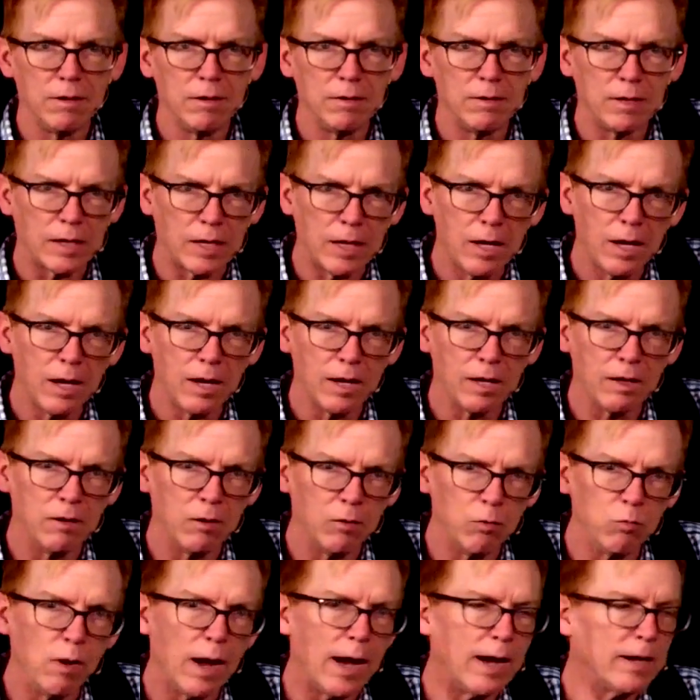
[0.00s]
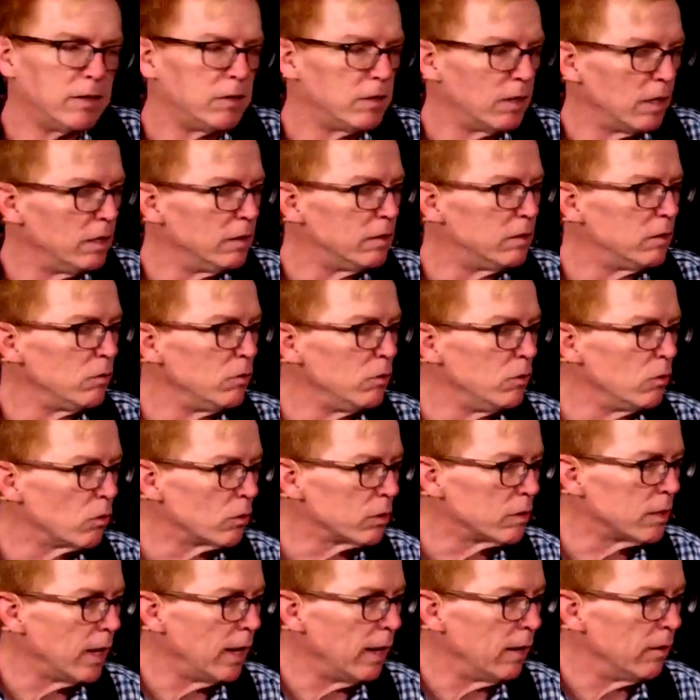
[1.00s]
the King who rides into your
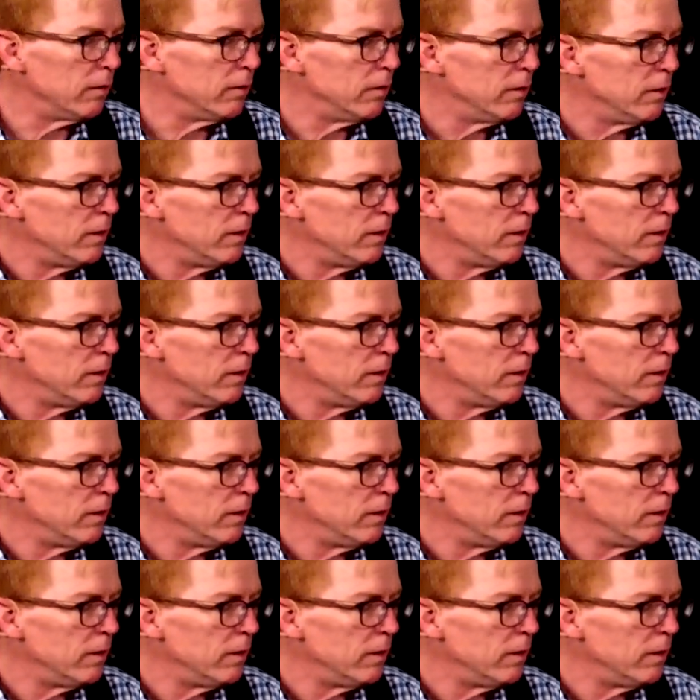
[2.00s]
town?